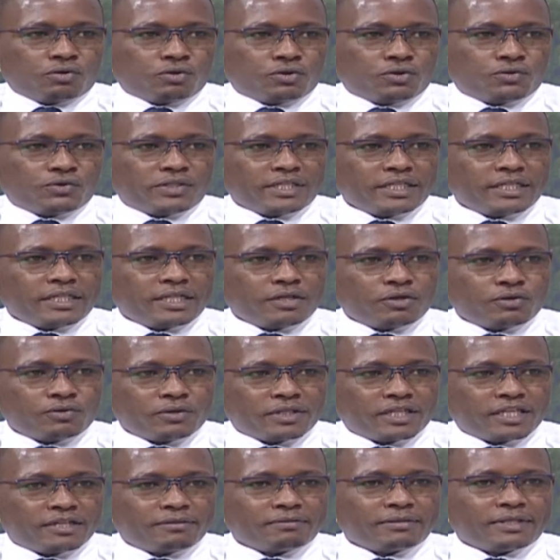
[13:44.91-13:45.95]
You sit down with
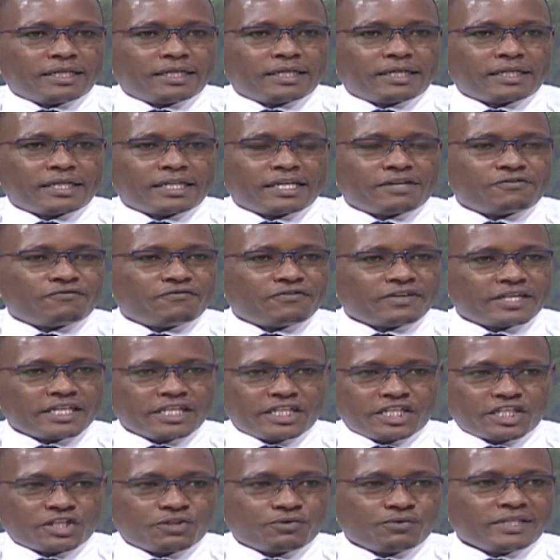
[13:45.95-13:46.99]
them there, they are very
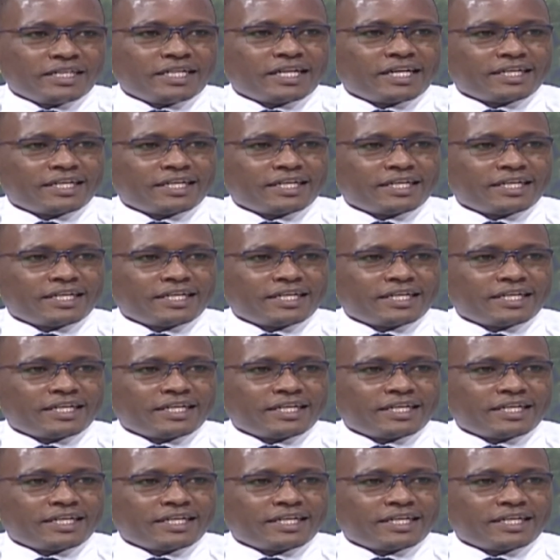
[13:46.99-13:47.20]
genuine,